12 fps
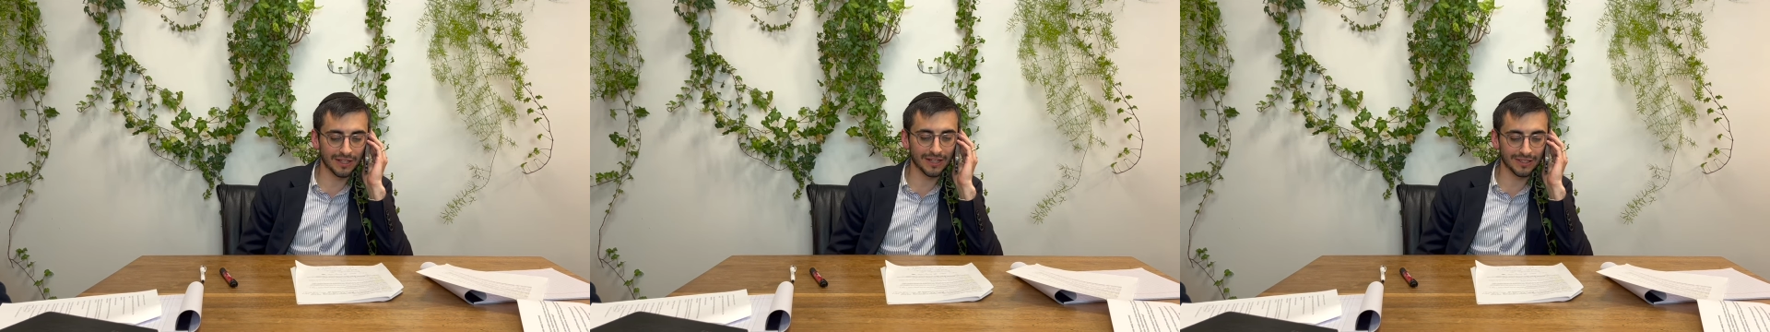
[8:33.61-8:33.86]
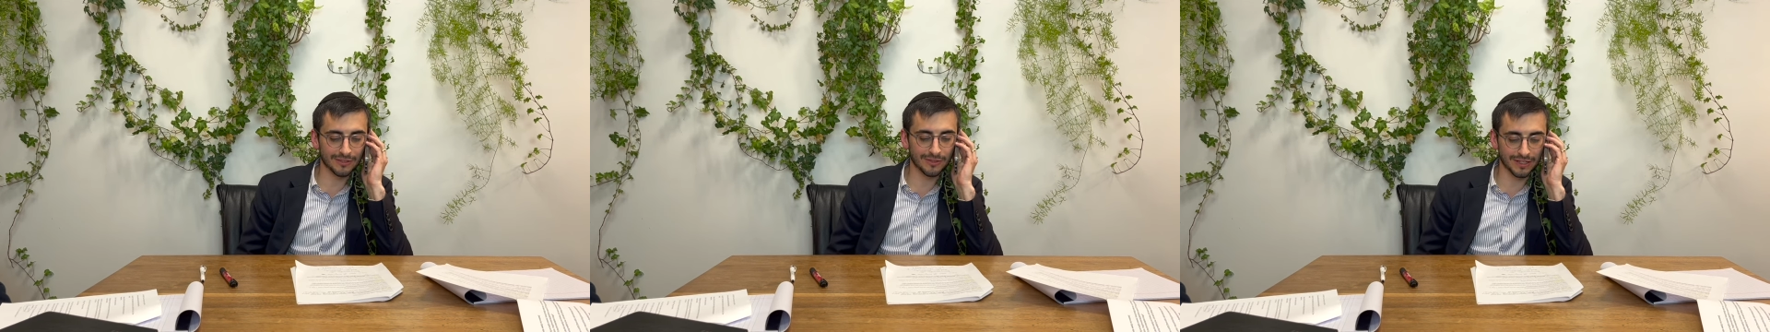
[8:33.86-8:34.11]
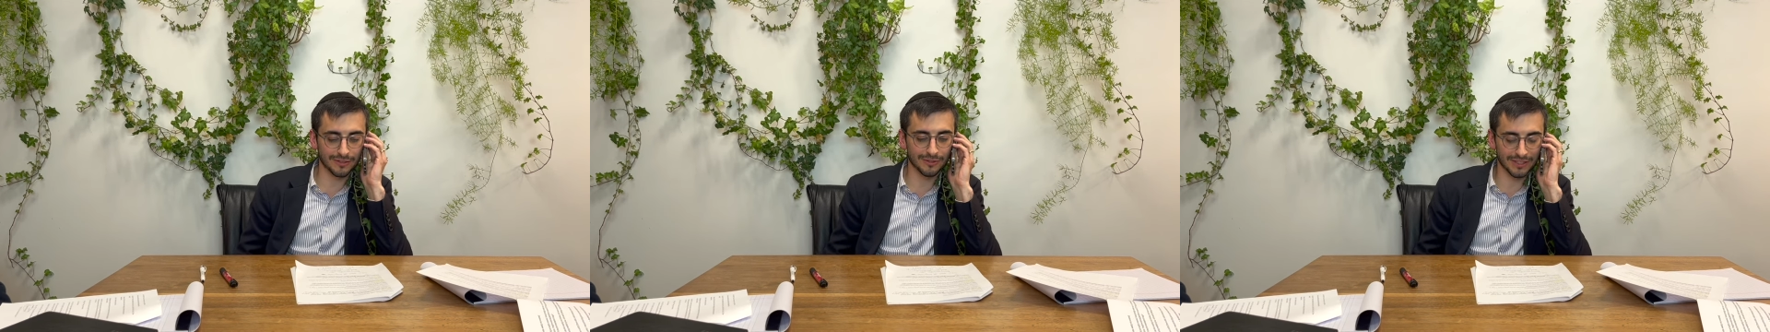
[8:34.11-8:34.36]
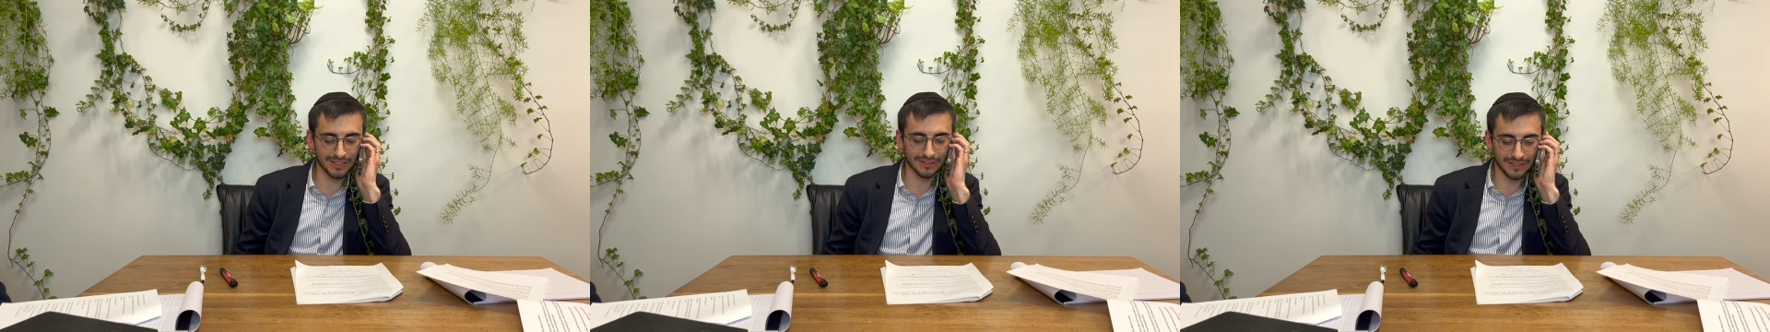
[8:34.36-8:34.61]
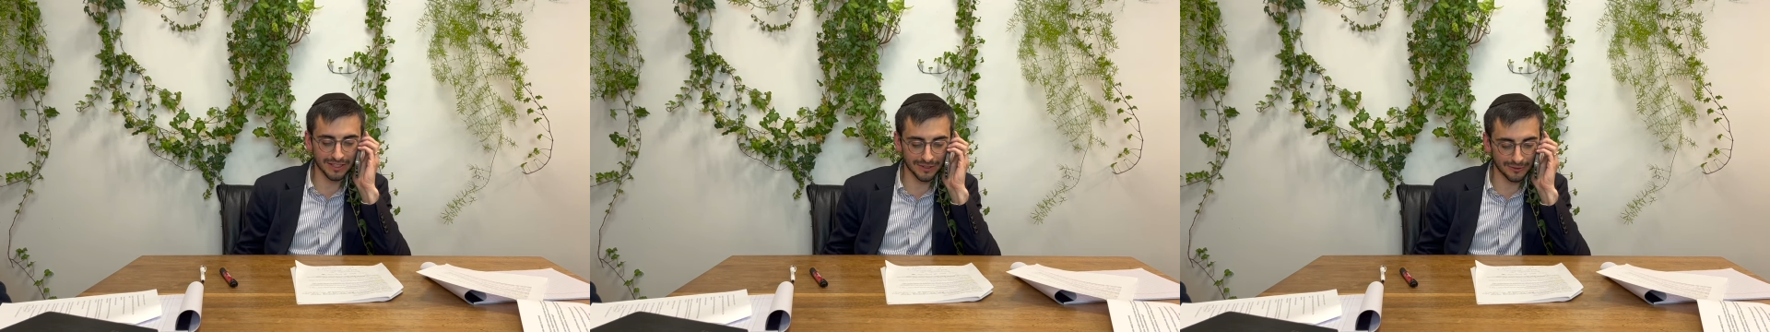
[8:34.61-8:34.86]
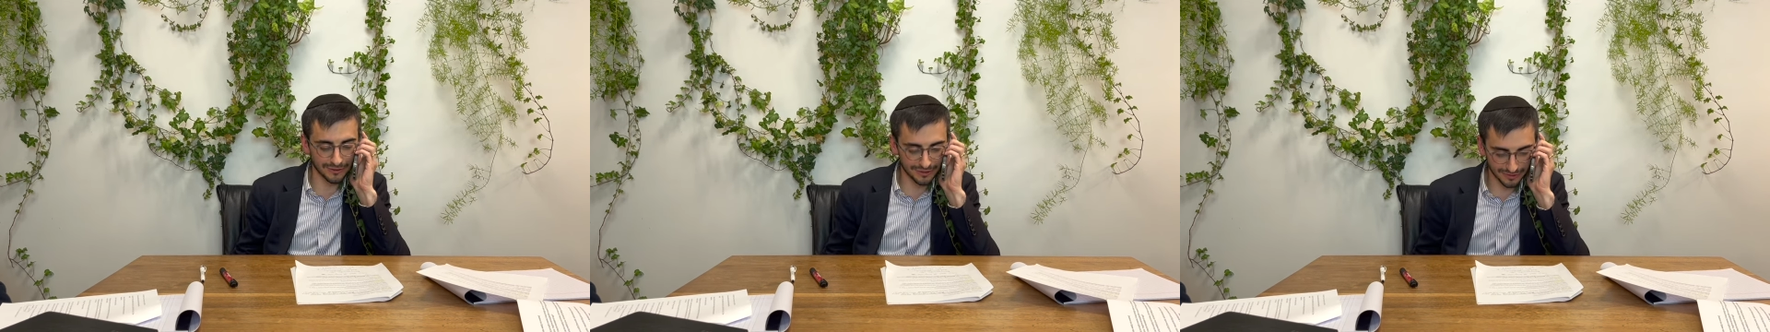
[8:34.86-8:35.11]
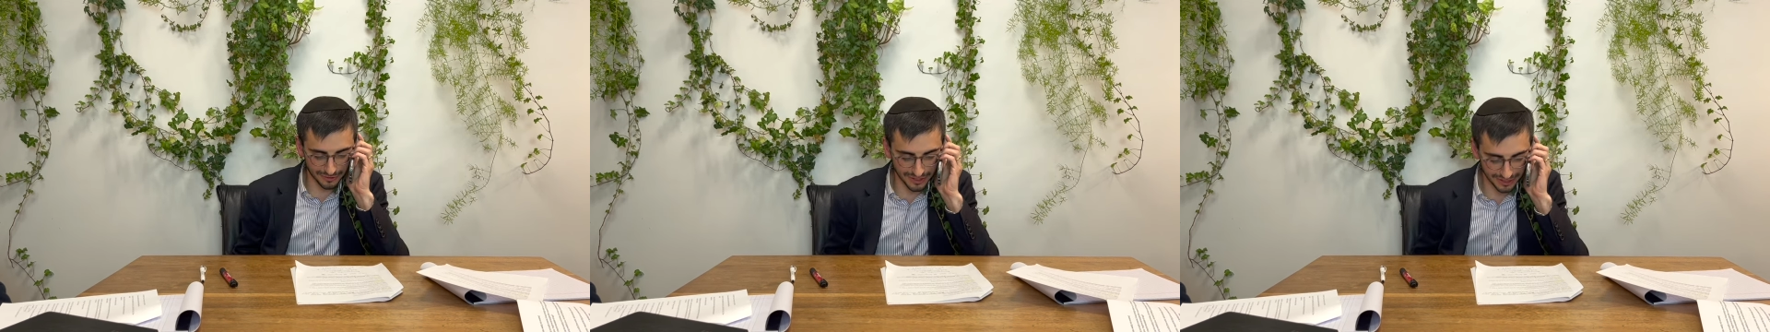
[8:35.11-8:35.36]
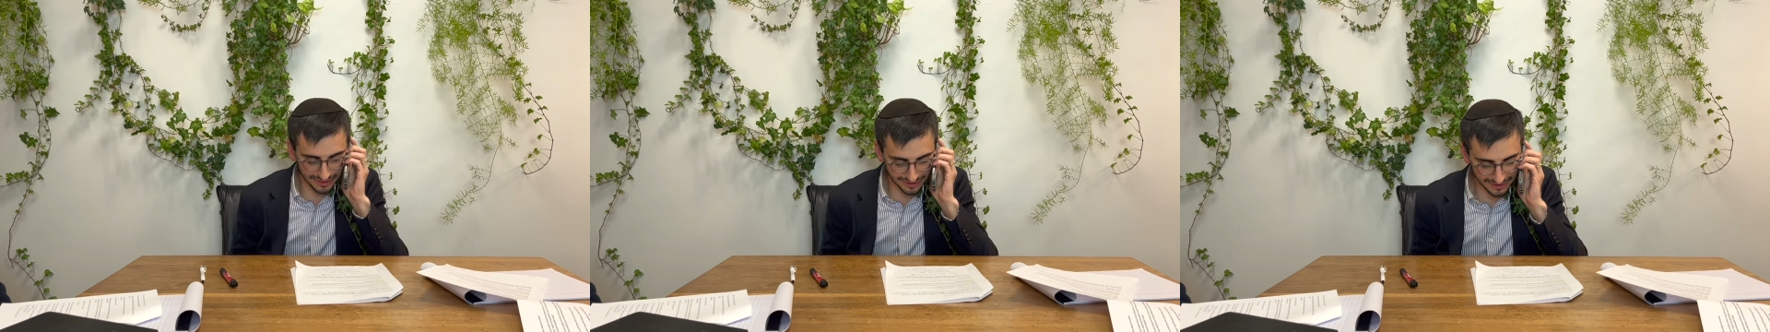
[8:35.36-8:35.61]
understand. Thank you. Okay,
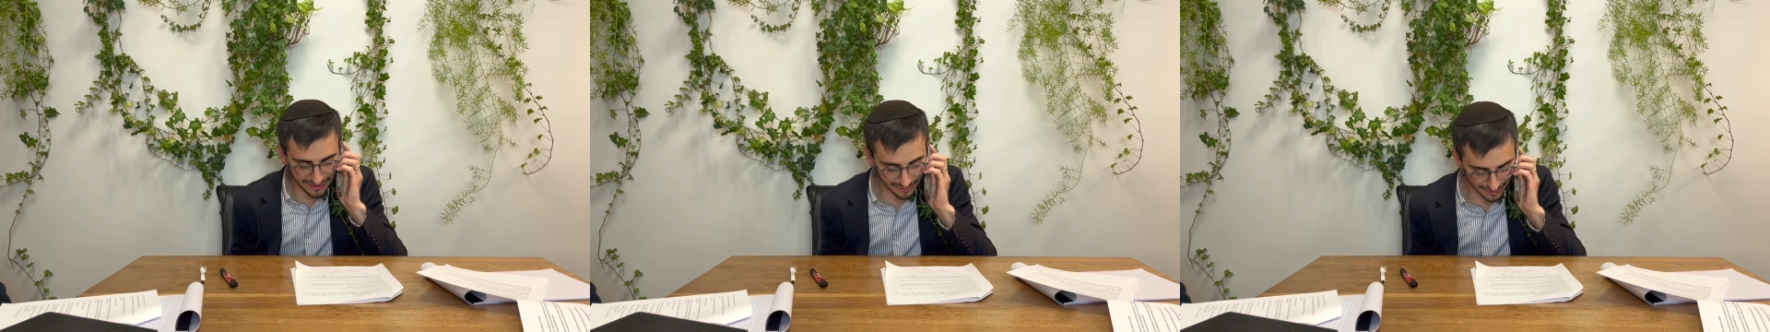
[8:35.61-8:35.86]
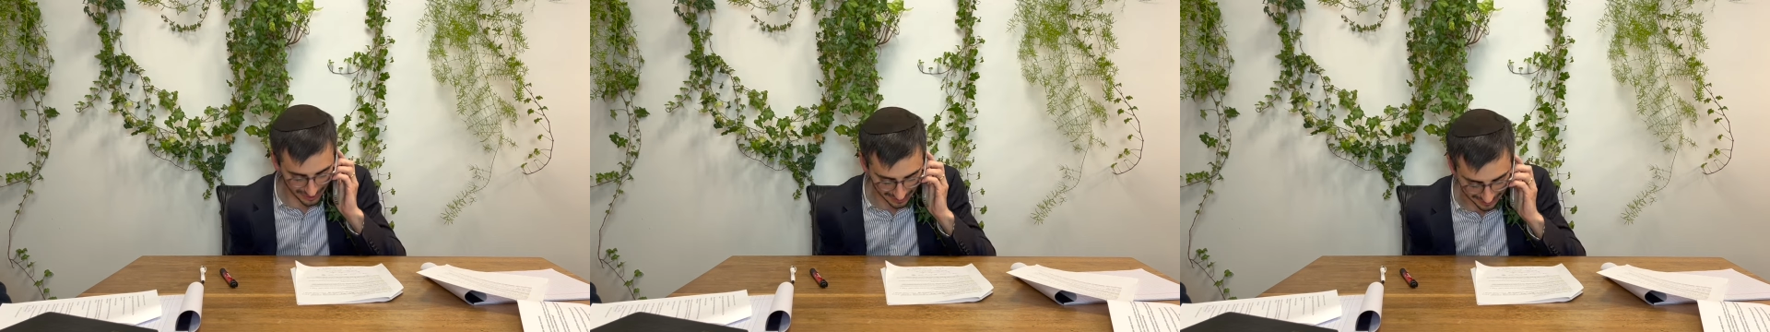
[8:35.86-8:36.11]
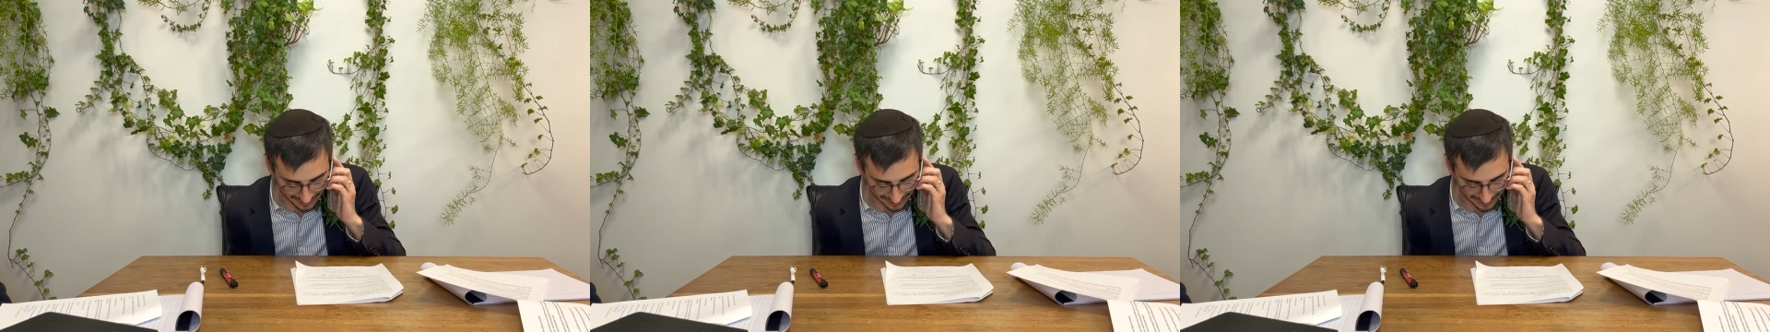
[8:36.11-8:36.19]
bye-bye.